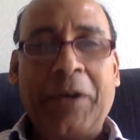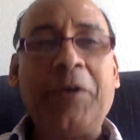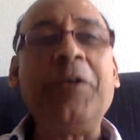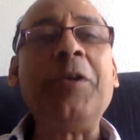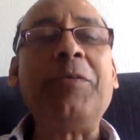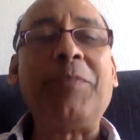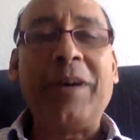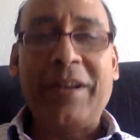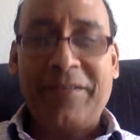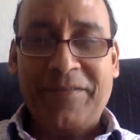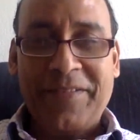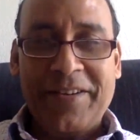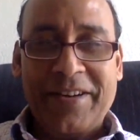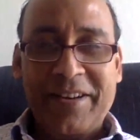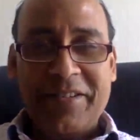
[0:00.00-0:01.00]
Hope all
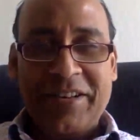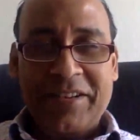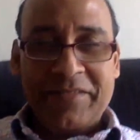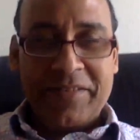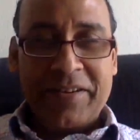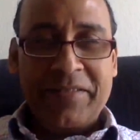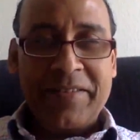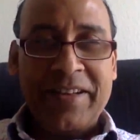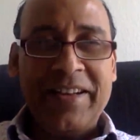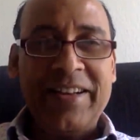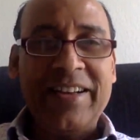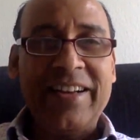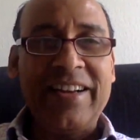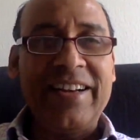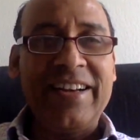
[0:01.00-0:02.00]
of you are doing very well,
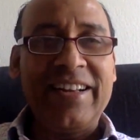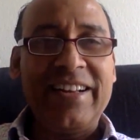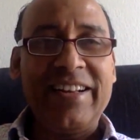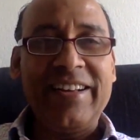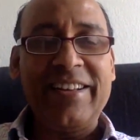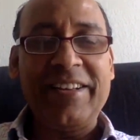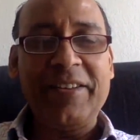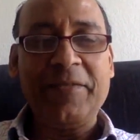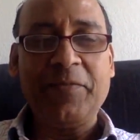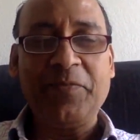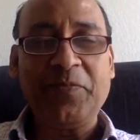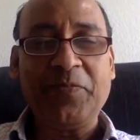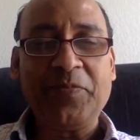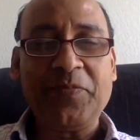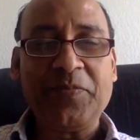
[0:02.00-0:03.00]
and
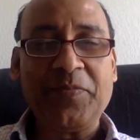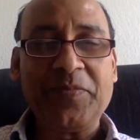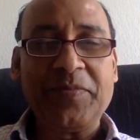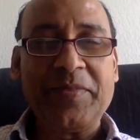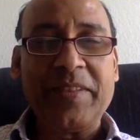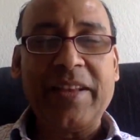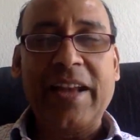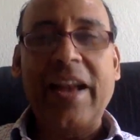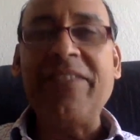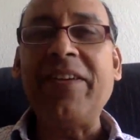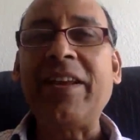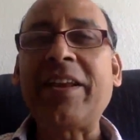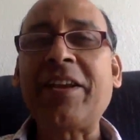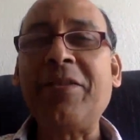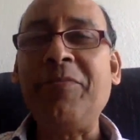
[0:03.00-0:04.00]
I
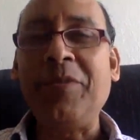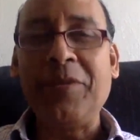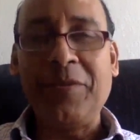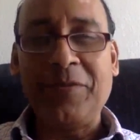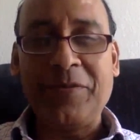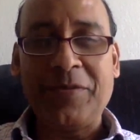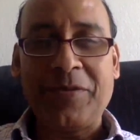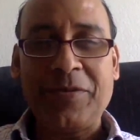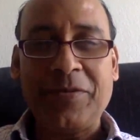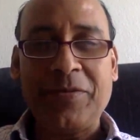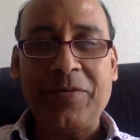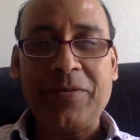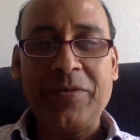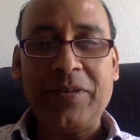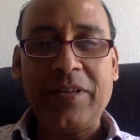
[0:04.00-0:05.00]
welcome you to
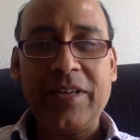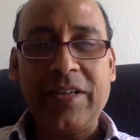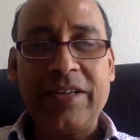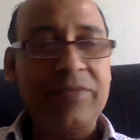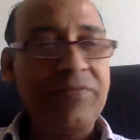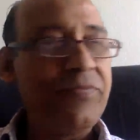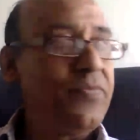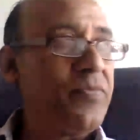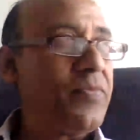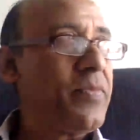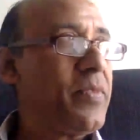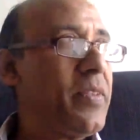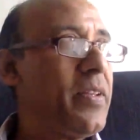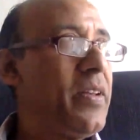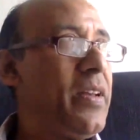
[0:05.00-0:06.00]
a
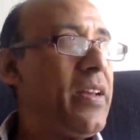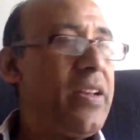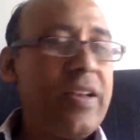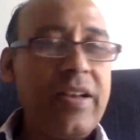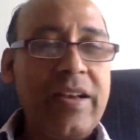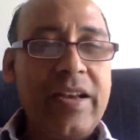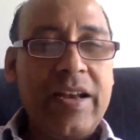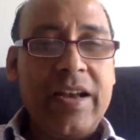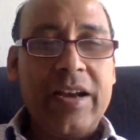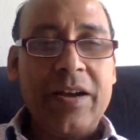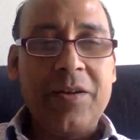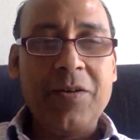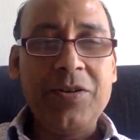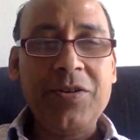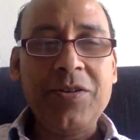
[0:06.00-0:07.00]

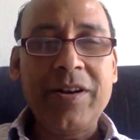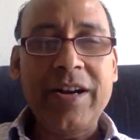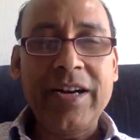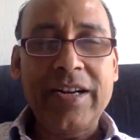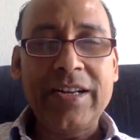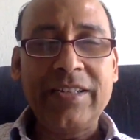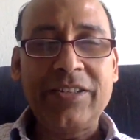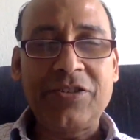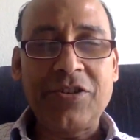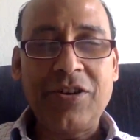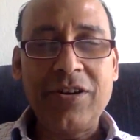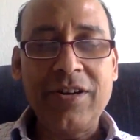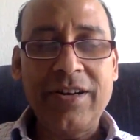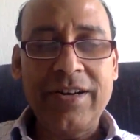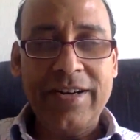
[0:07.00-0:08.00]
close look at the
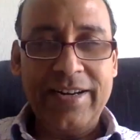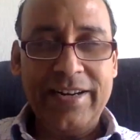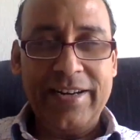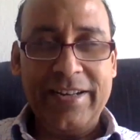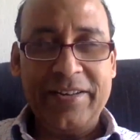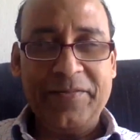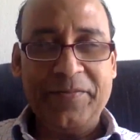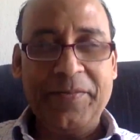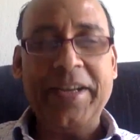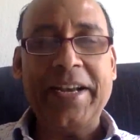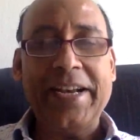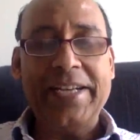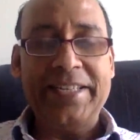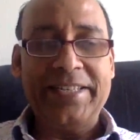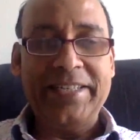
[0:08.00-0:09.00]
strong and
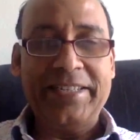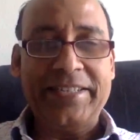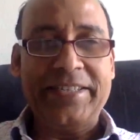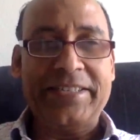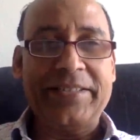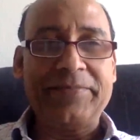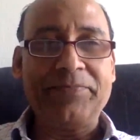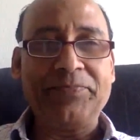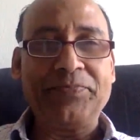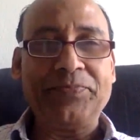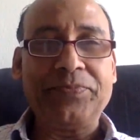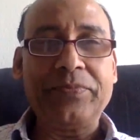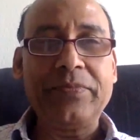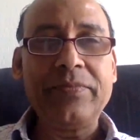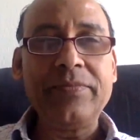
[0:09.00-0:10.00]
weak acids.
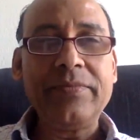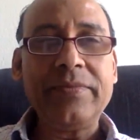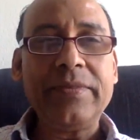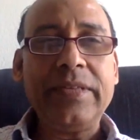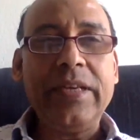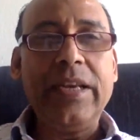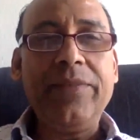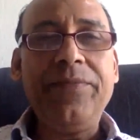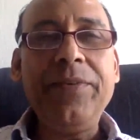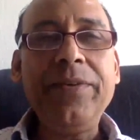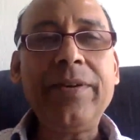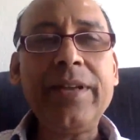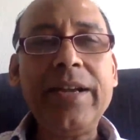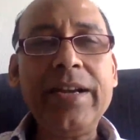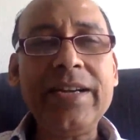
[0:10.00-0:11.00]

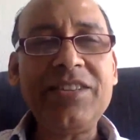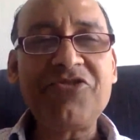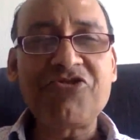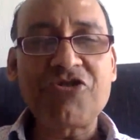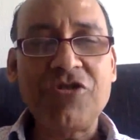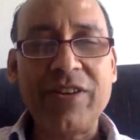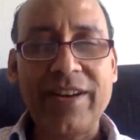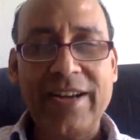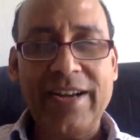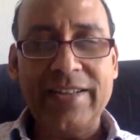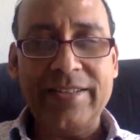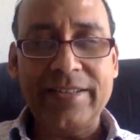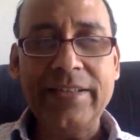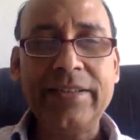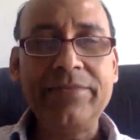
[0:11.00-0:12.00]
You take a strong
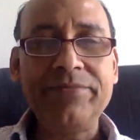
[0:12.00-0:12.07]
acid,